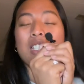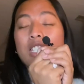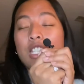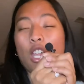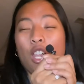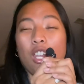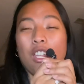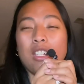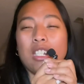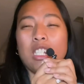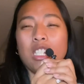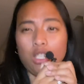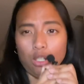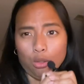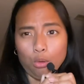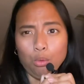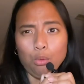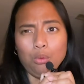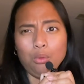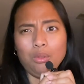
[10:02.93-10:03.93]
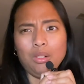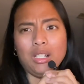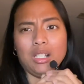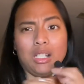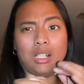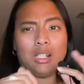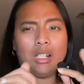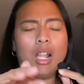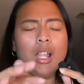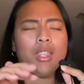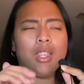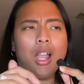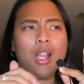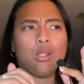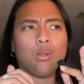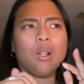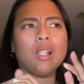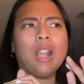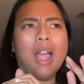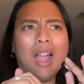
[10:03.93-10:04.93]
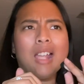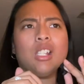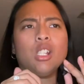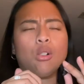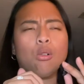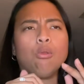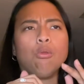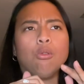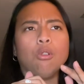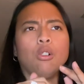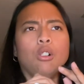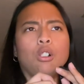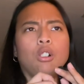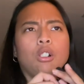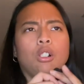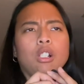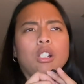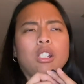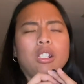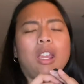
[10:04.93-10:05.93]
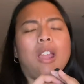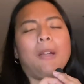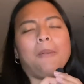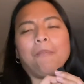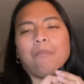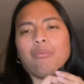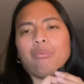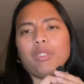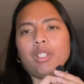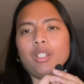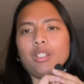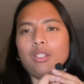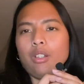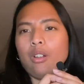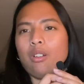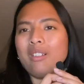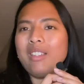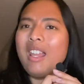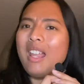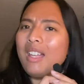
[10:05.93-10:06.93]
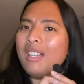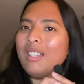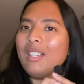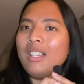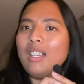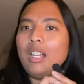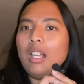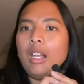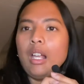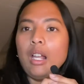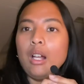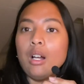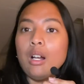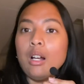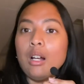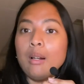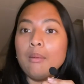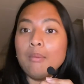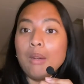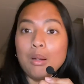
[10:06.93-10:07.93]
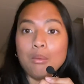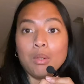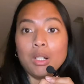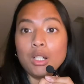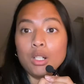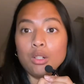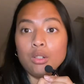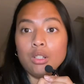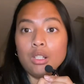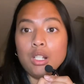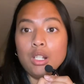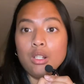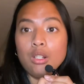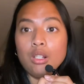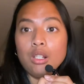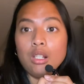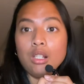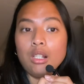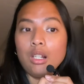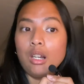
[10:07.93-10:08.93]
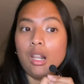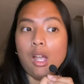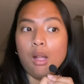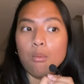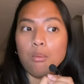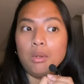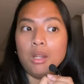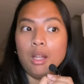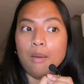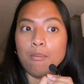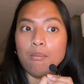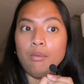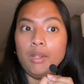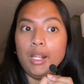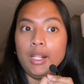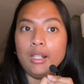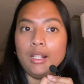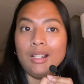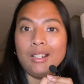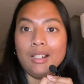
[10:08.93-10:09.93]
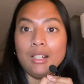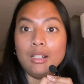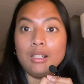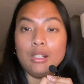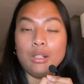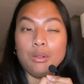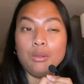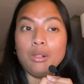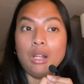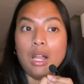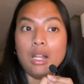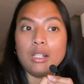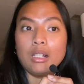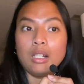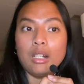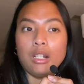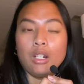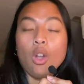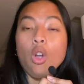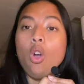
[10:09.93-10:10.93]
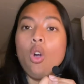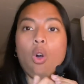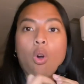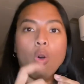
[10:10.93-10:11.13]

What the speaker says: So it's cool. It's a Tantasquan High School. Yeah. So yeah, I'm gonna continue this and I'll be update again you guys later.